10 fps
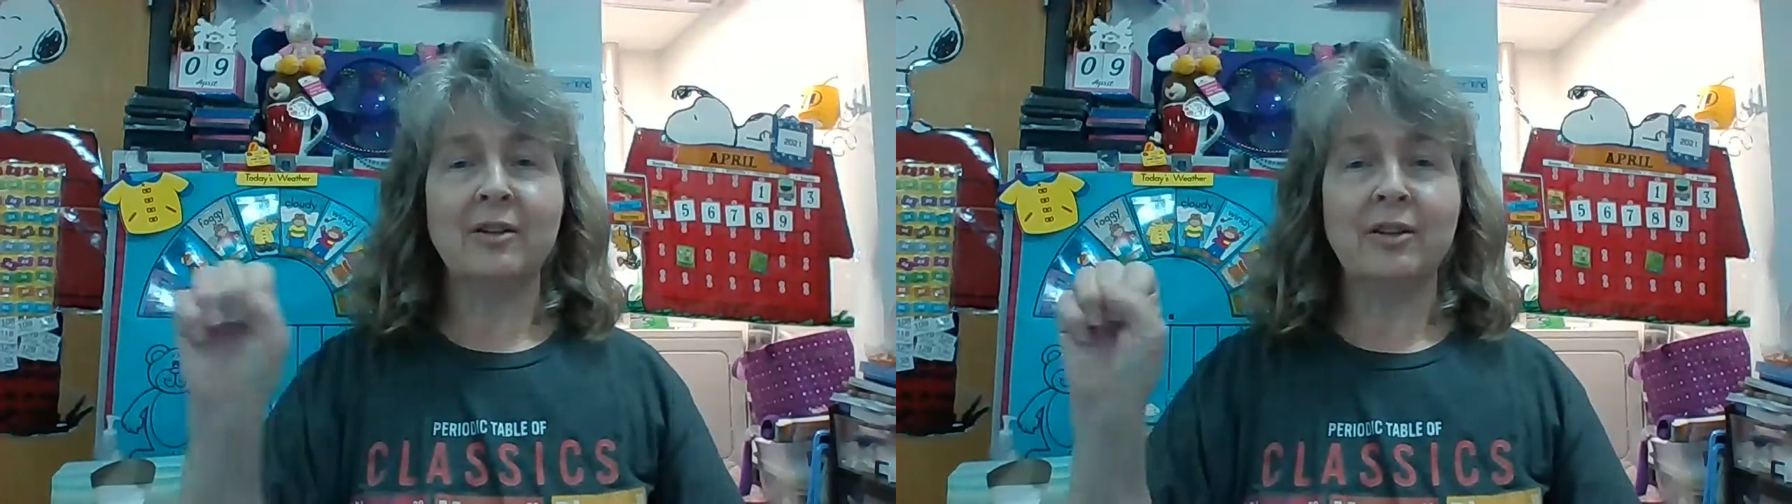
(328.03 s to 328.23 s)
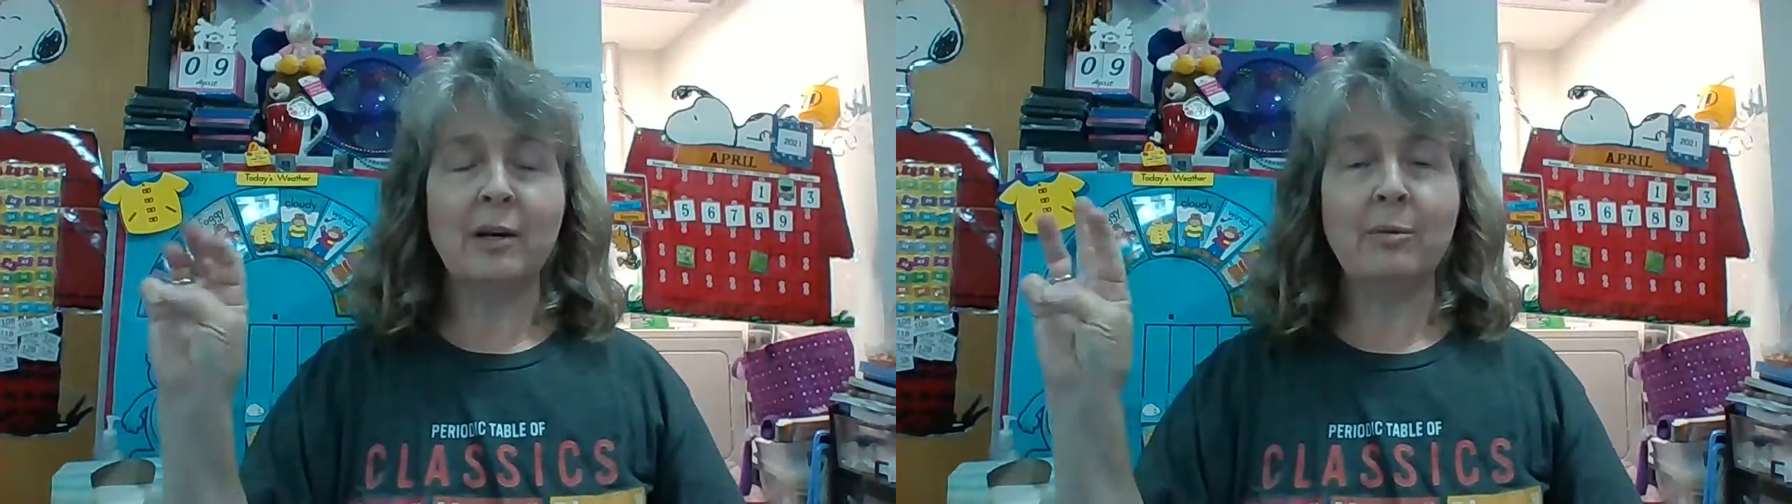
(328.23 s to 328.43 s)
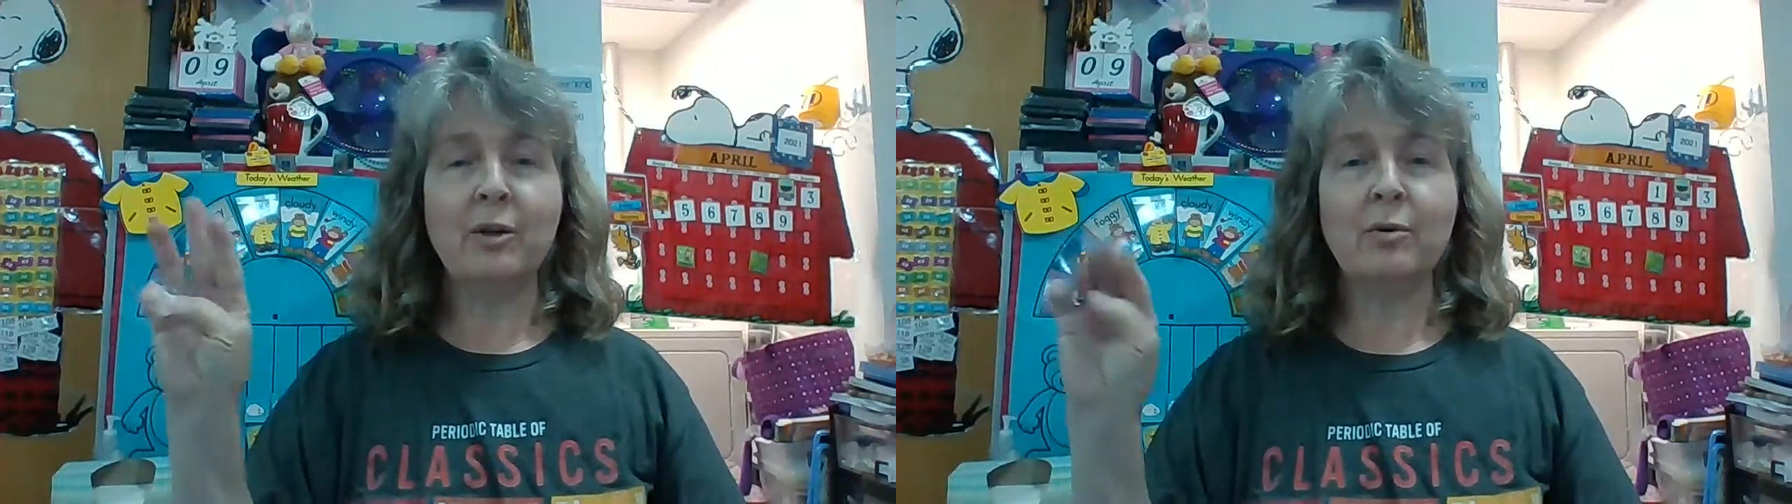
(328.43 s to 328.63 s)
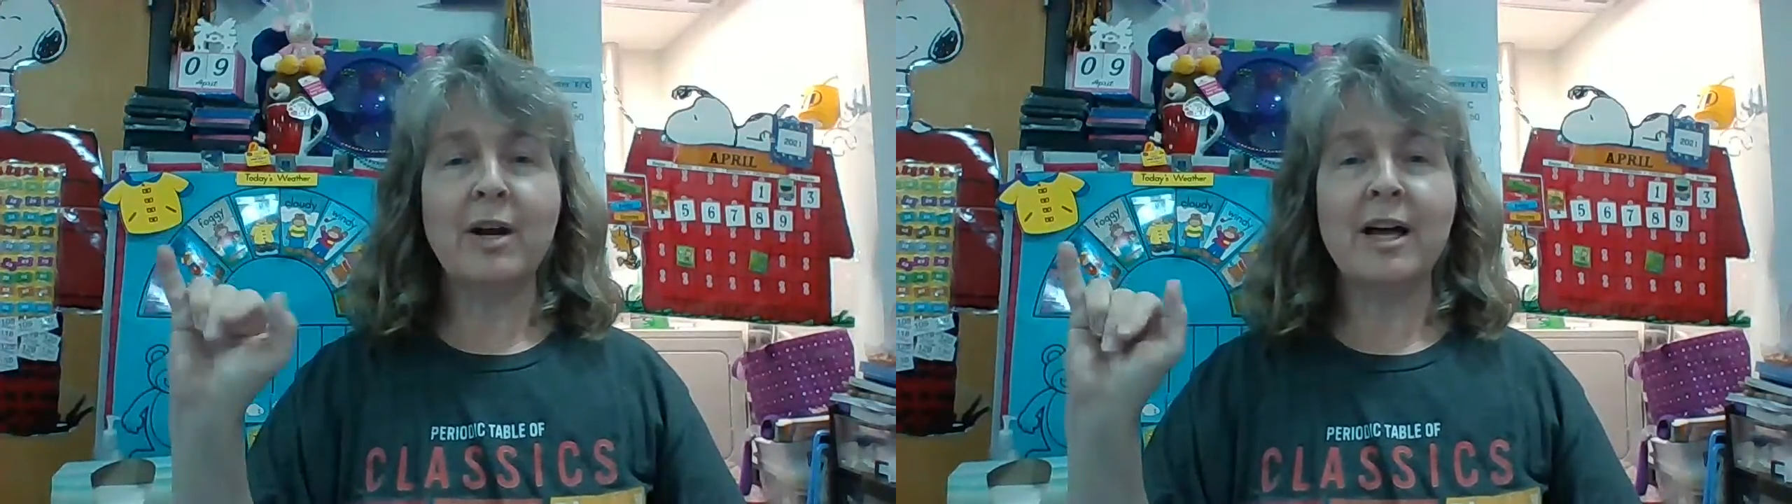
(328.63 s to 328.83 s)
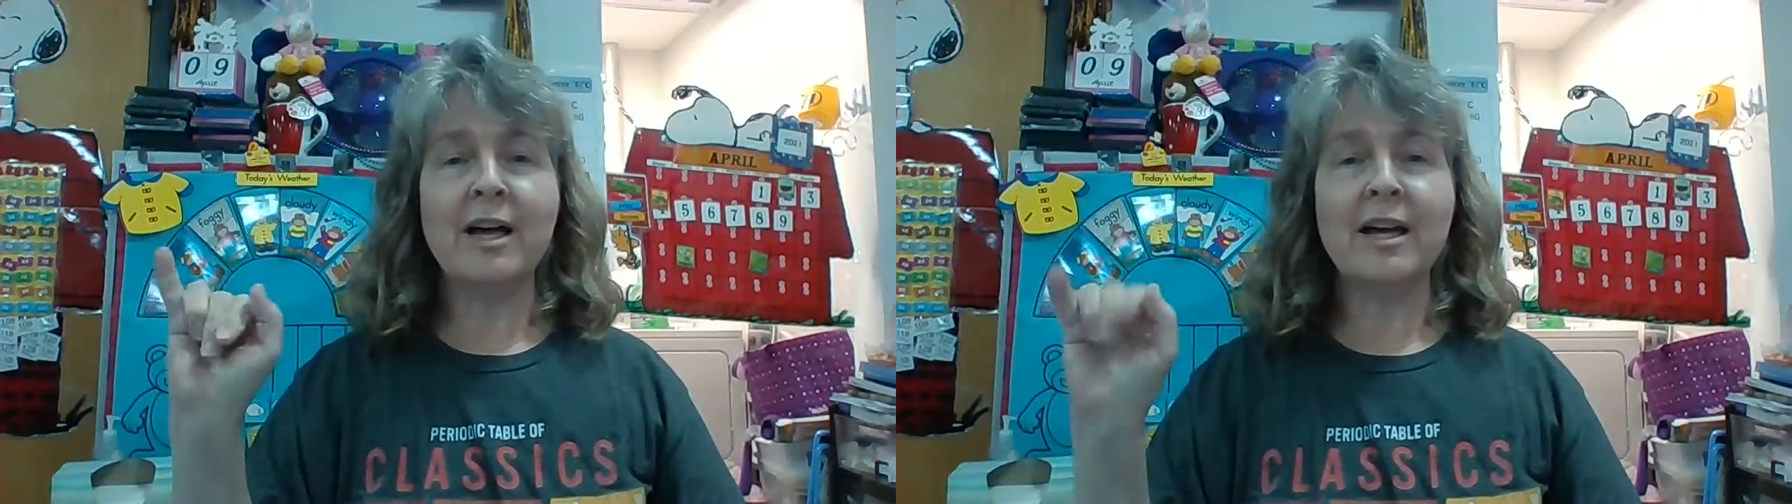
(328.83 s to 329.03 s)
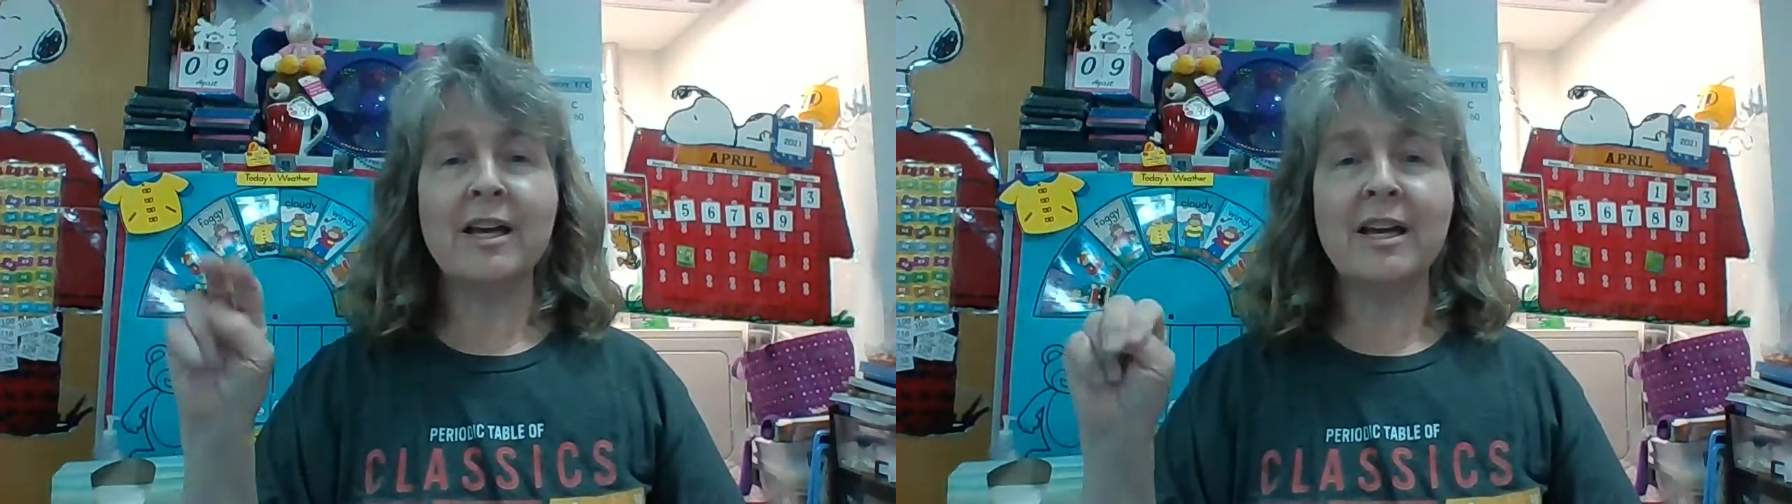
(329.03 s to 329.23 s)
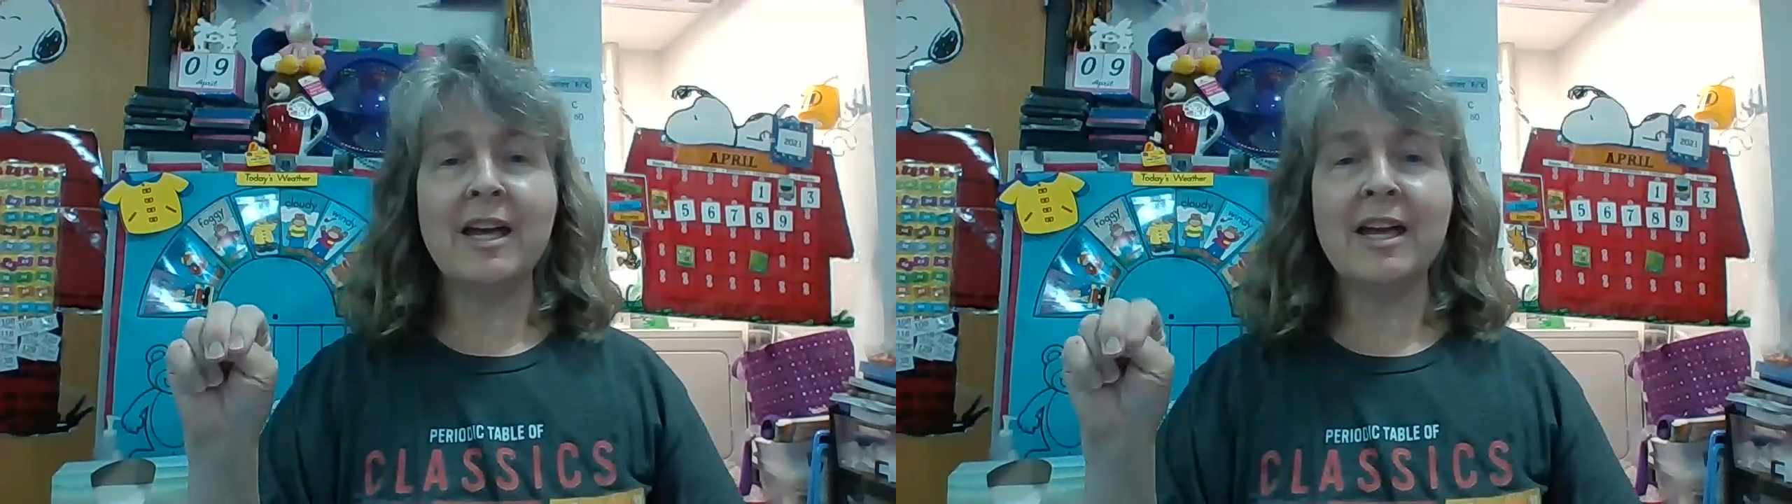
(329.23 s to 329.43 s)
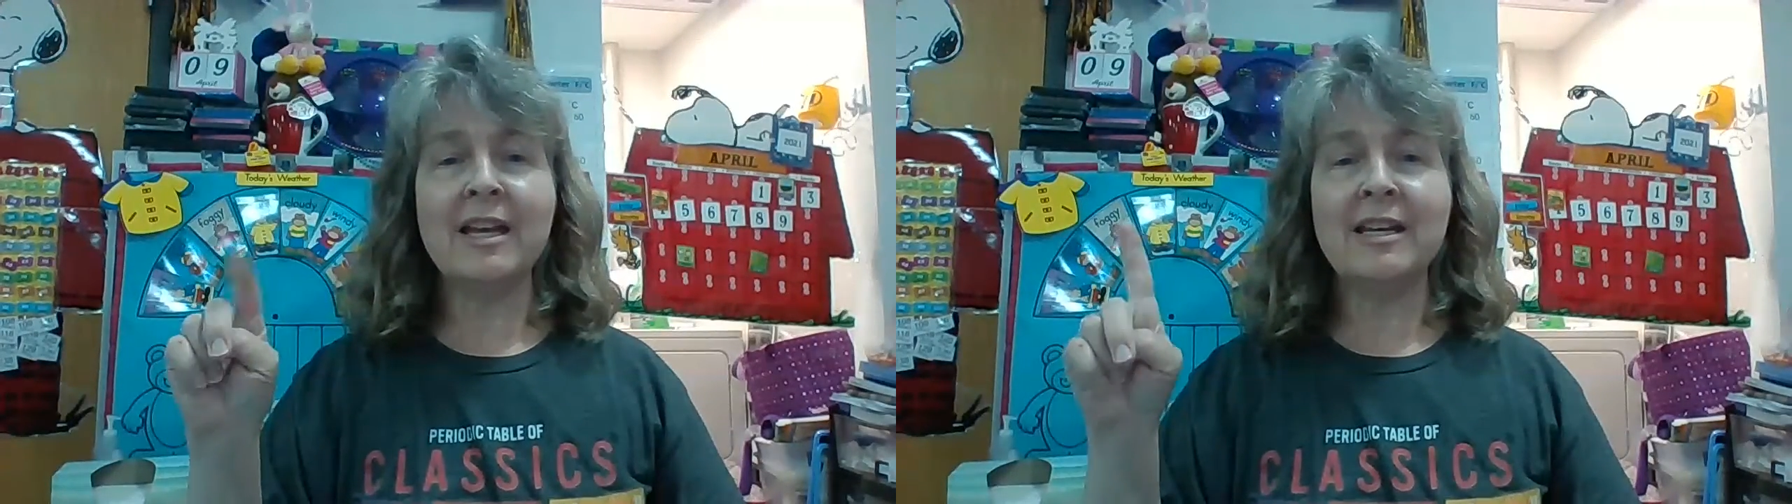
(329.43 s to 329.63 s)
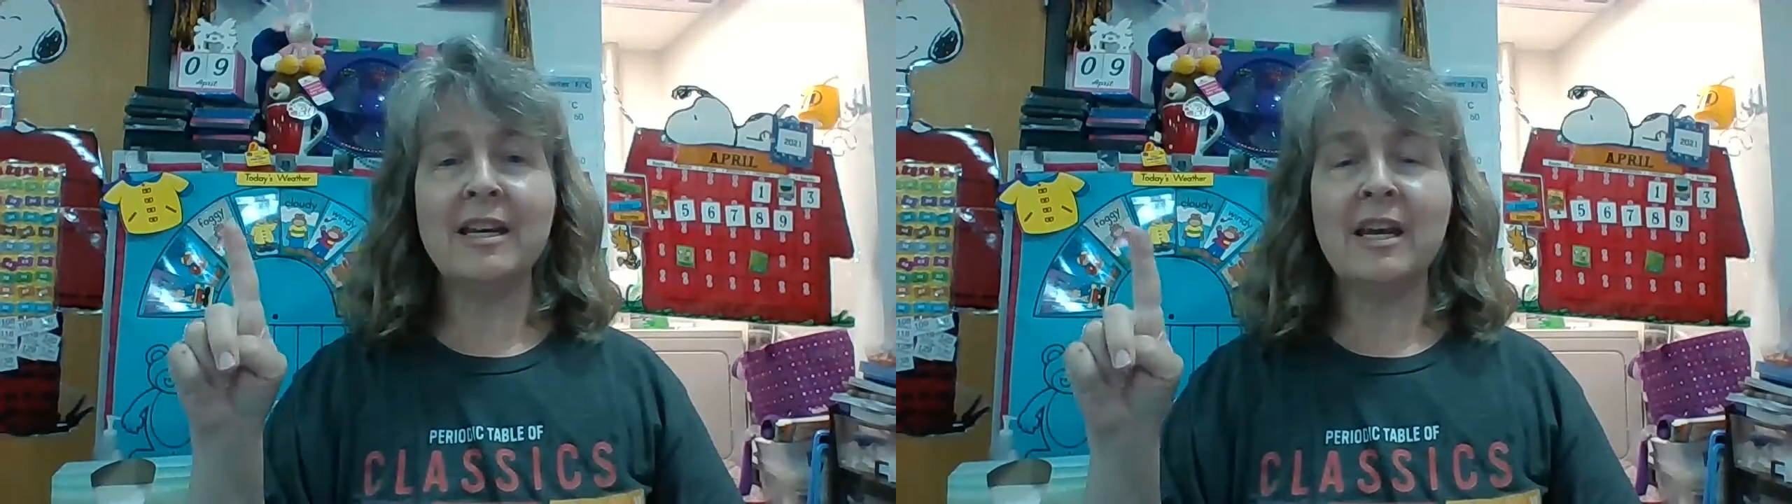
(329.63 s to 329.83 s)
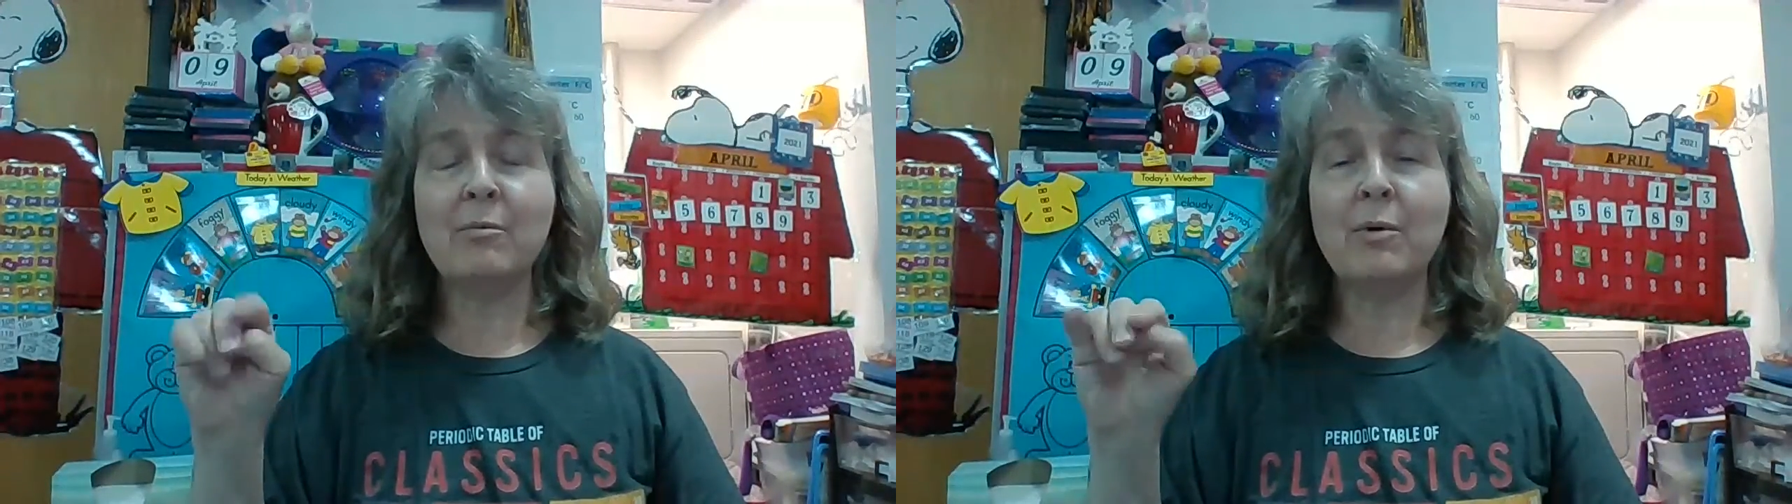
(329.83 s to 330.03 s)

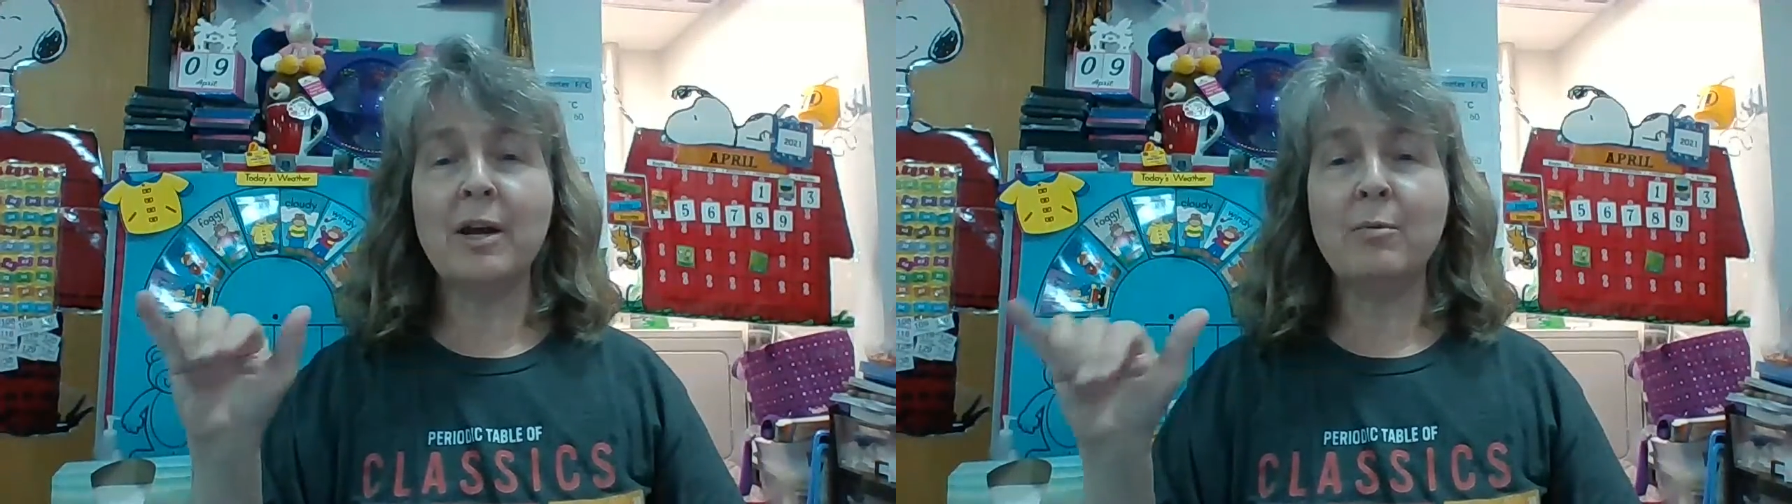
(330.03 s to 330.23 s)
W-I-N-D-Y,